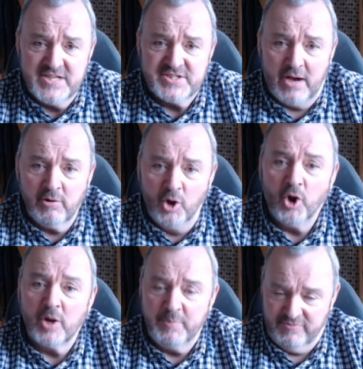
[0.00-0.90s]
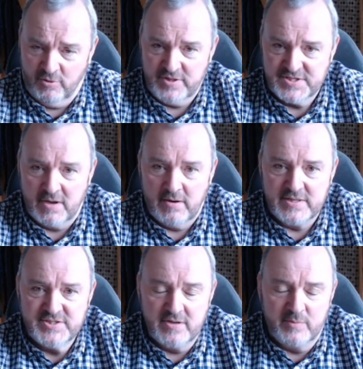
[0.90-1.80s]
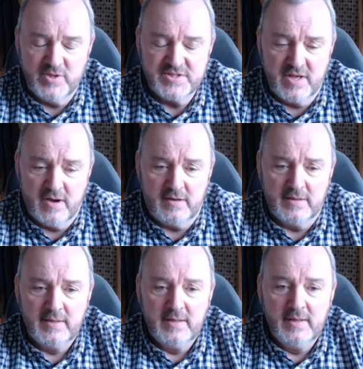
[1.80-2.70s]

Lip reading: detailed look before this guy turned up with his car.